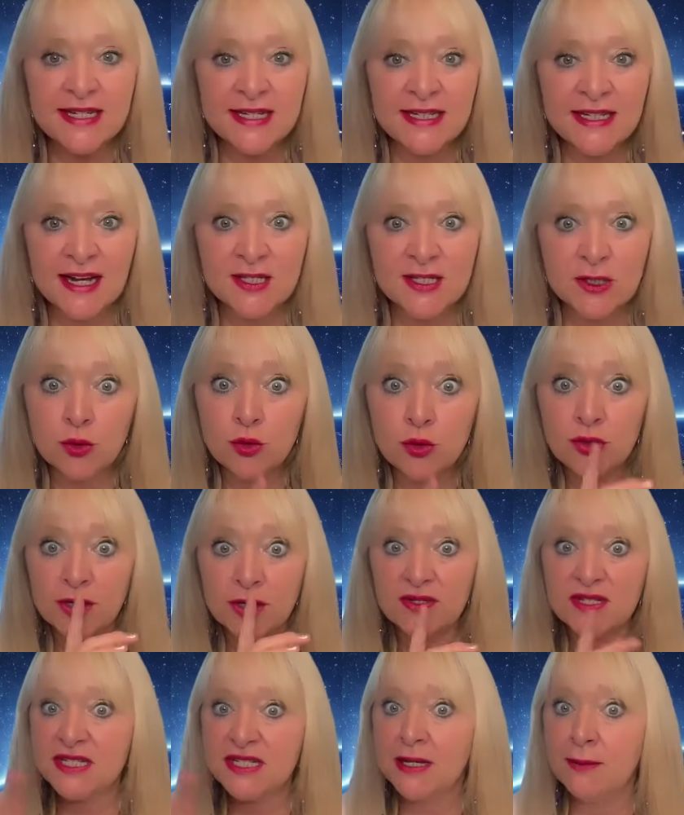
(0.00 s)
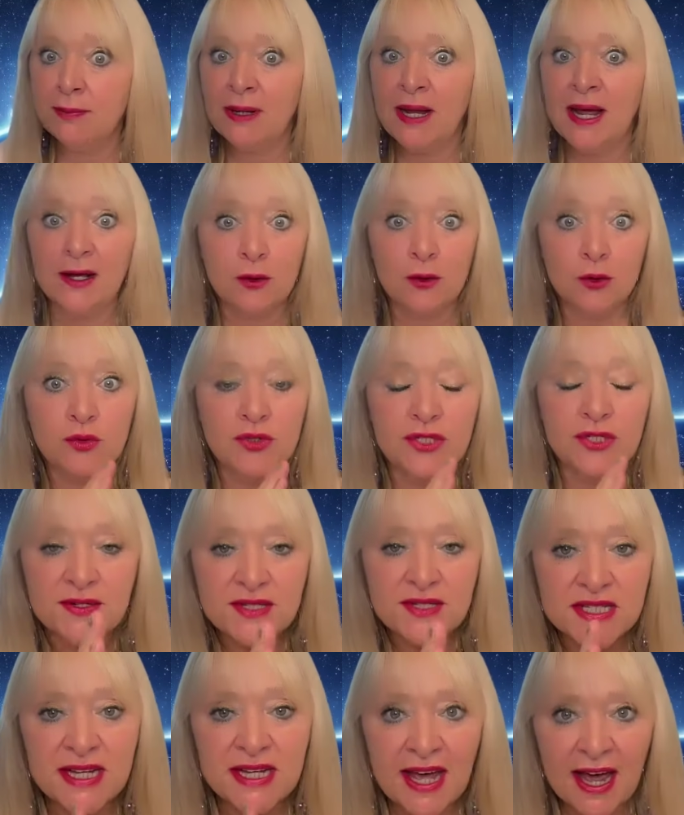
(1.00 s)
in us. Oh, don't say black. Oh,
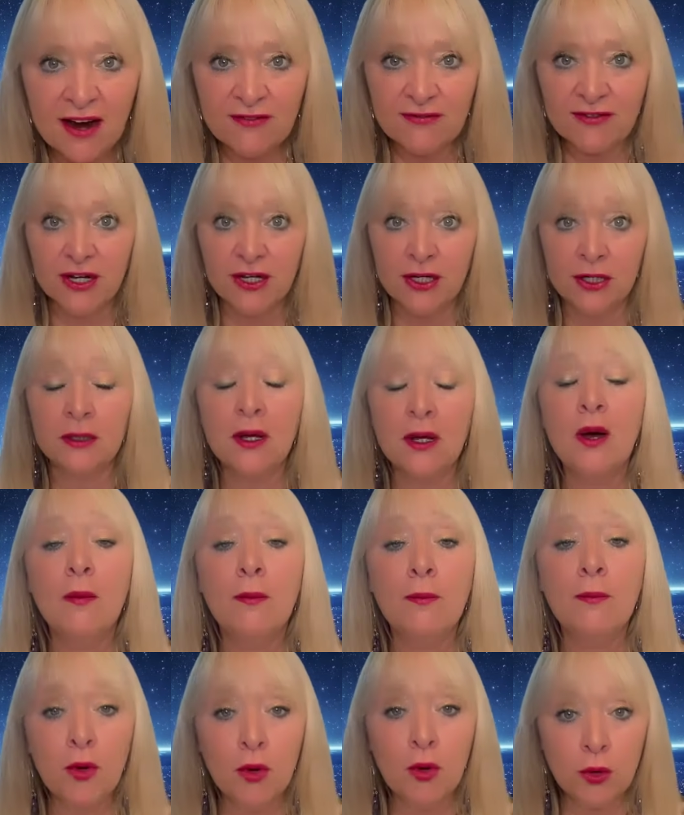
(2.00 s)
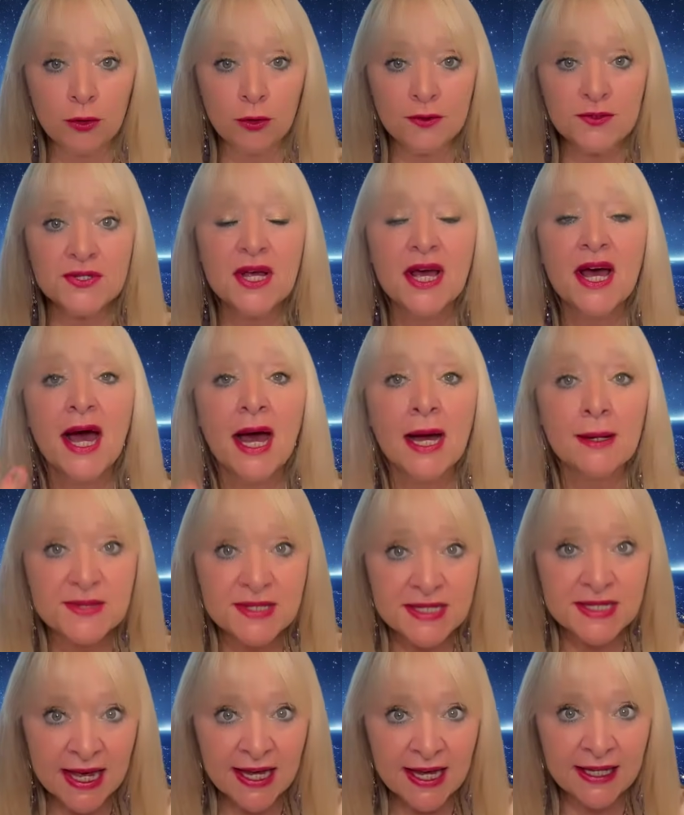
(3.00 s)
don't say African. Balls, I'm
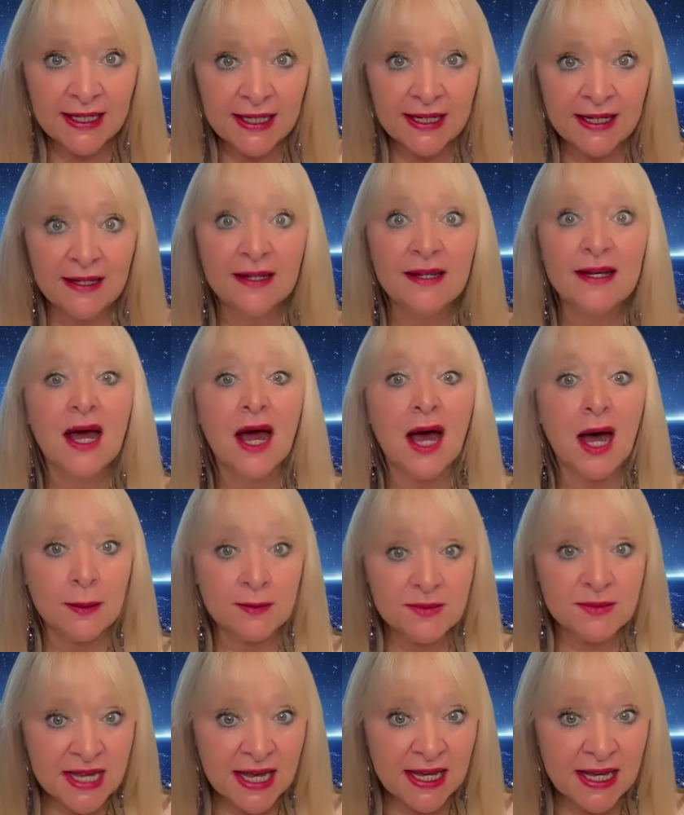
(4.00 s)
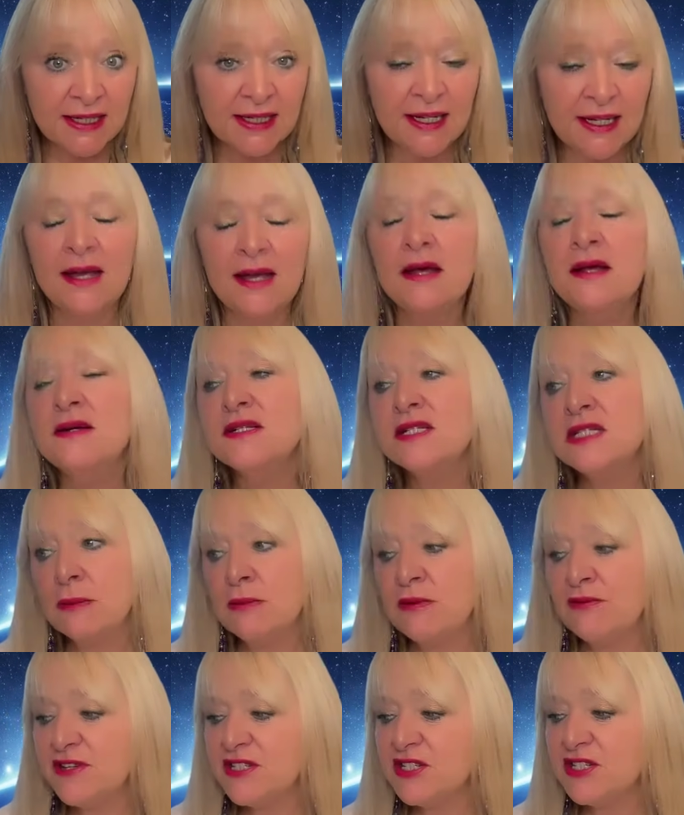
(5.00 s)
saying it. I'm saying it.
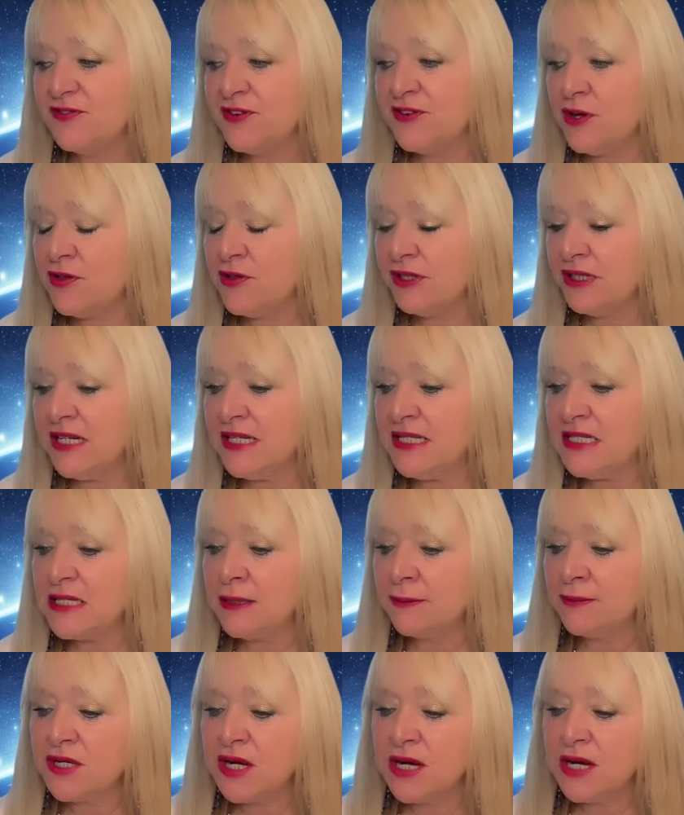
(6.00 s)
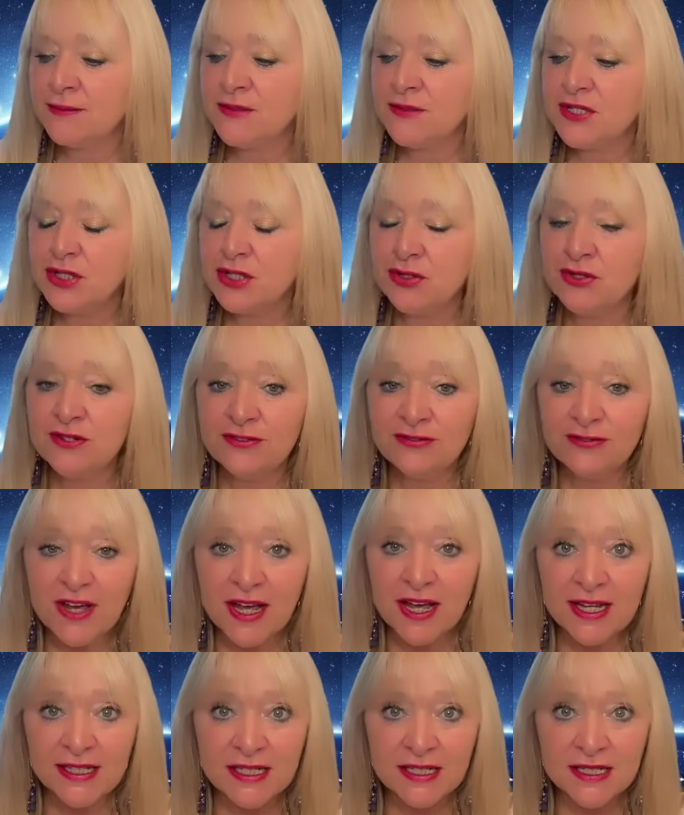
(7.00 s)
Some of us feel the need sometimes to
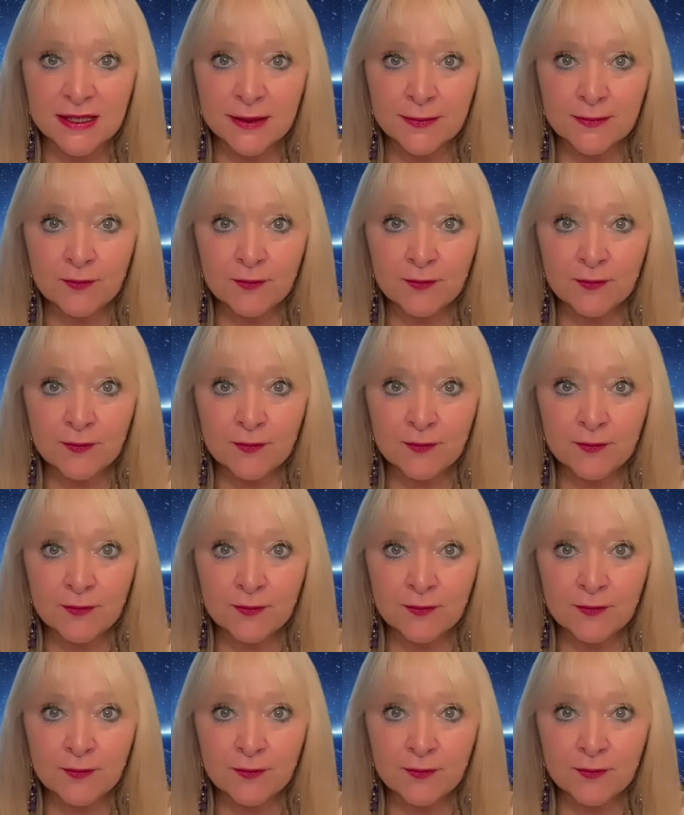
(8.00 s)
defend